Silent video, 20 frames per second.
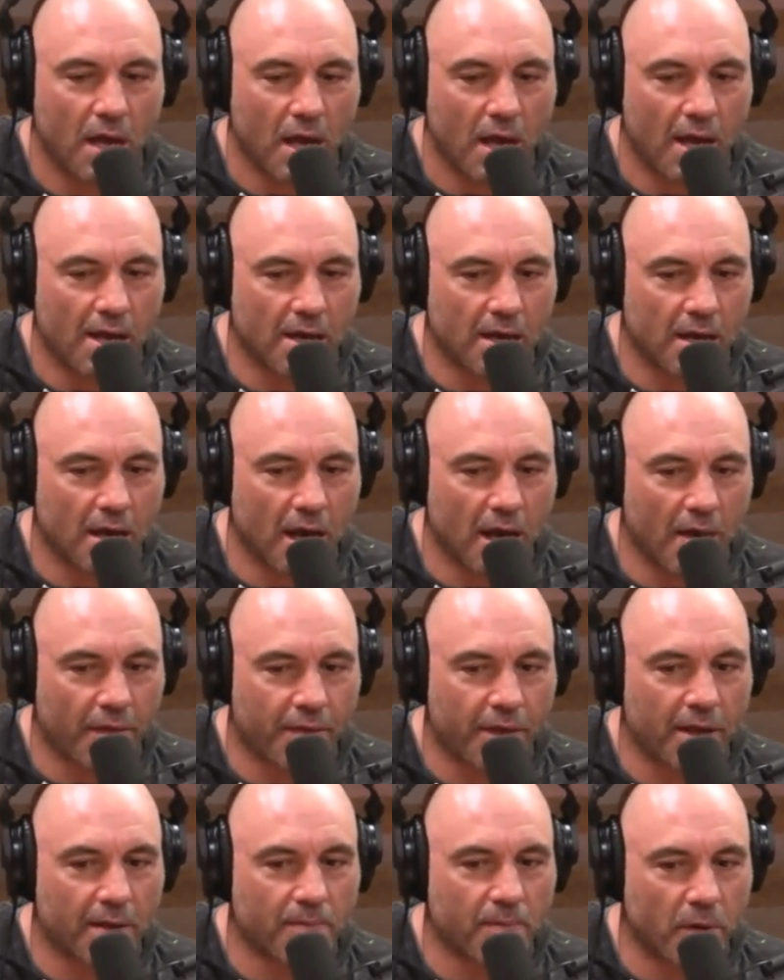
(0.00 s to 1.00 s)
And I
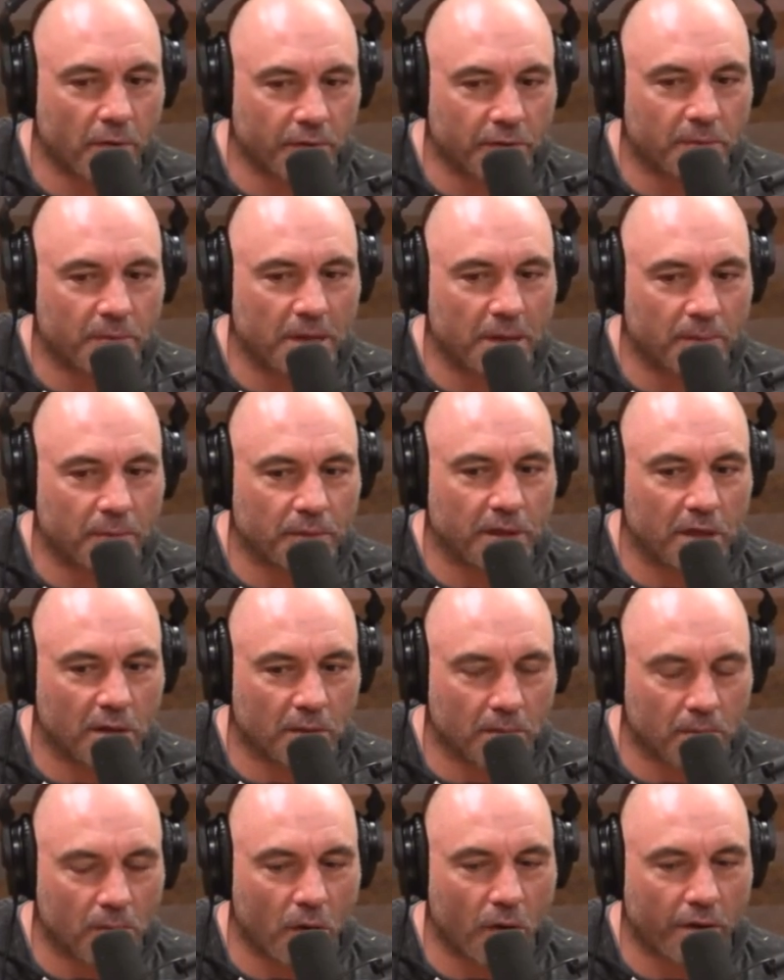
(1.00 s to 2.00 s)
think most people
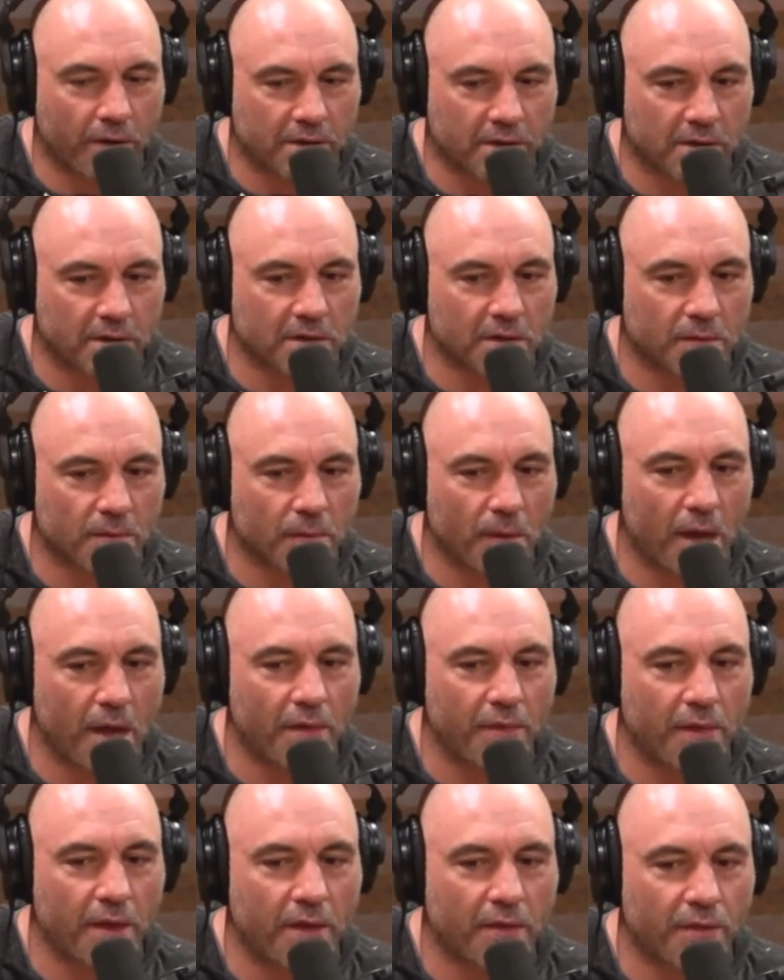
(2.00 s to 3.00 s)
hear Marxism
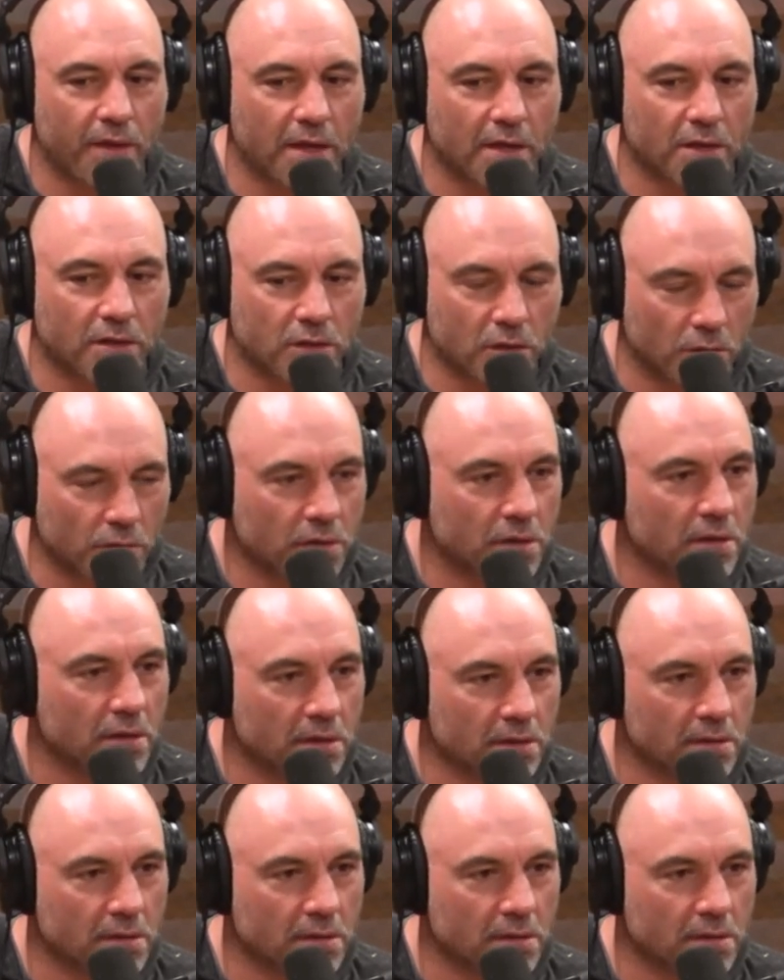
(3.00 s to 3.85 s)
and they think socialism.